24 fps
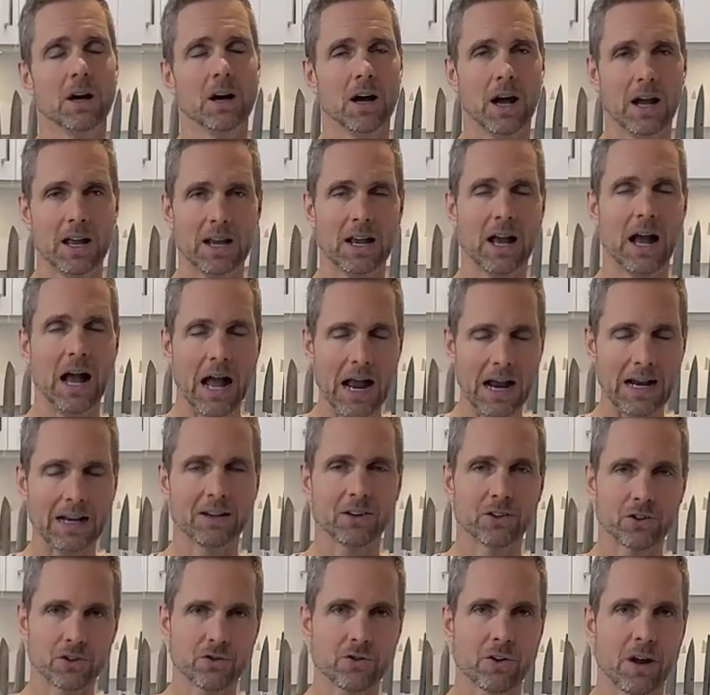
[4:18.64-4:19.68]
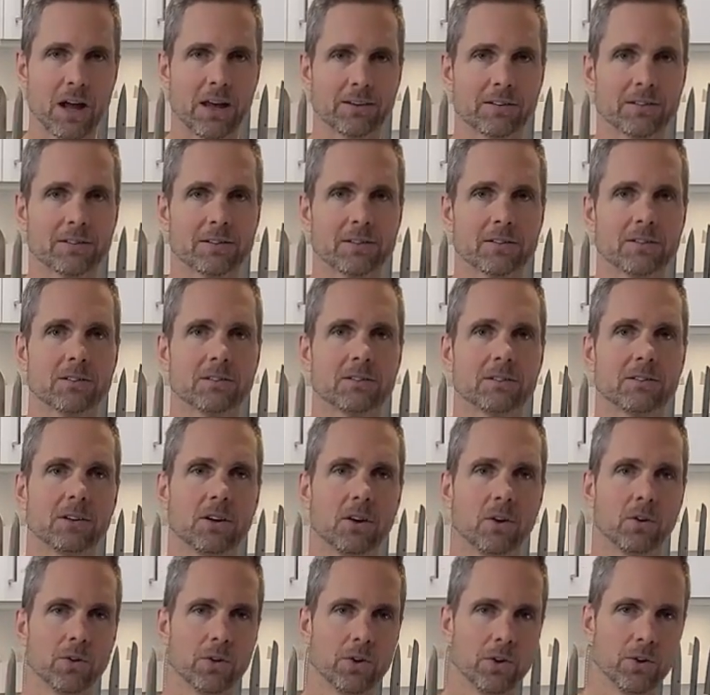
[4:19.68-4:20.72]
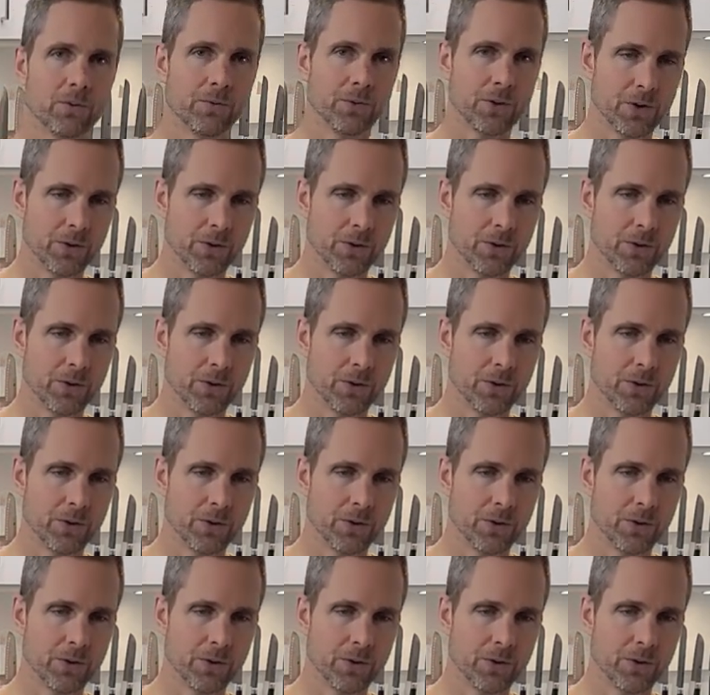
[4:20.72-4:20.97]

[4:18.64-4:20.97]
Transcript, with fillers: I highly stress, you know, you,